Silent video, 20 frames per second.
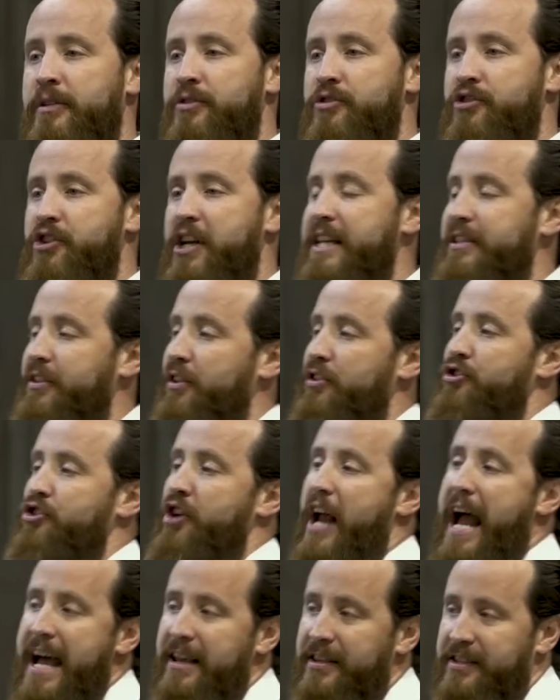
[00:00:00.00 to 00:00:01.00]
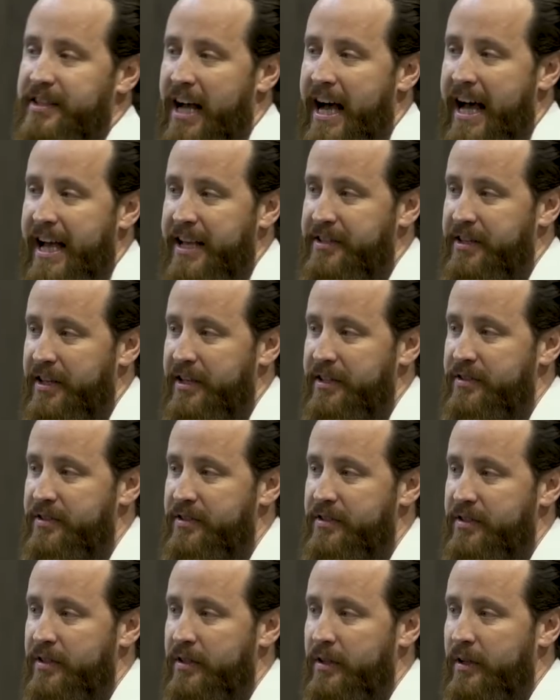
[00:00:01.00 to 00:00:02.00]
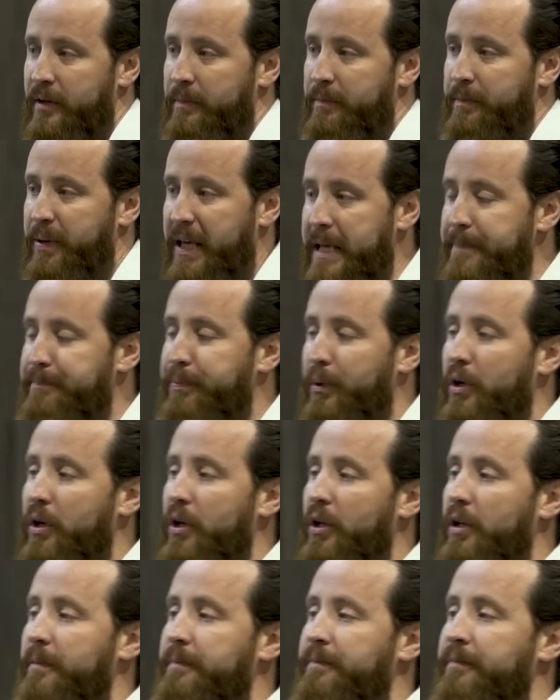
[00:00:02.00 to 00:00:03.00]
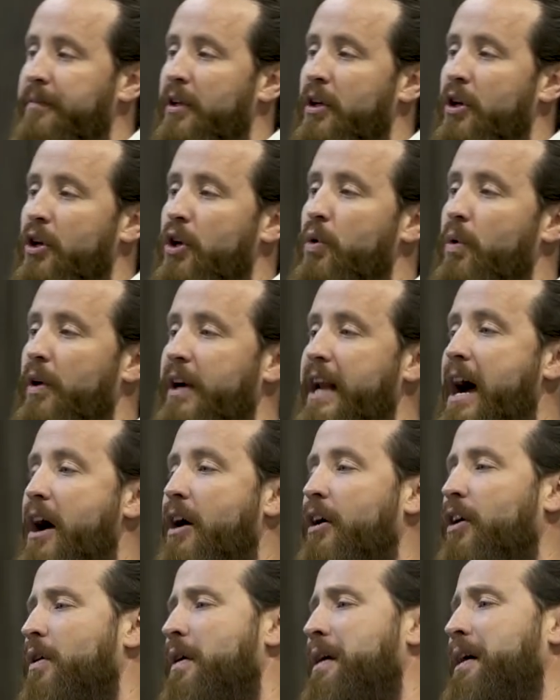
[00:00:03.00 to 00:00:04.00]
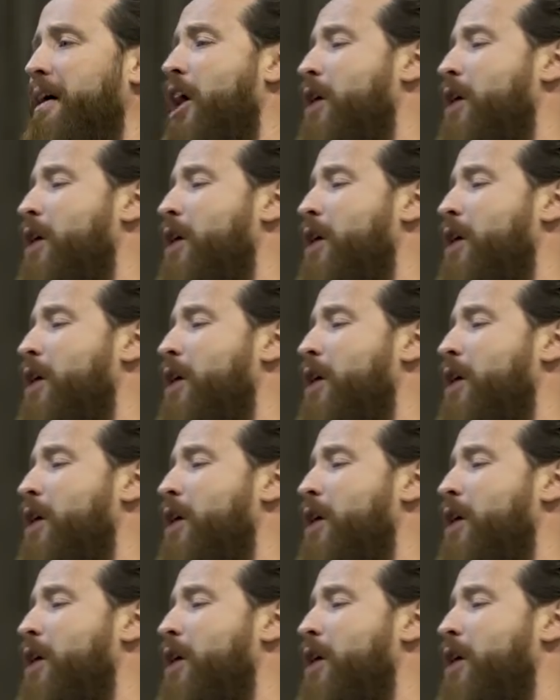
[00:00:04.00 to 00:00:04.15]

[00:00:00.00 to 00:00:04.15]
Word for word: Jesus chastises people who are now going,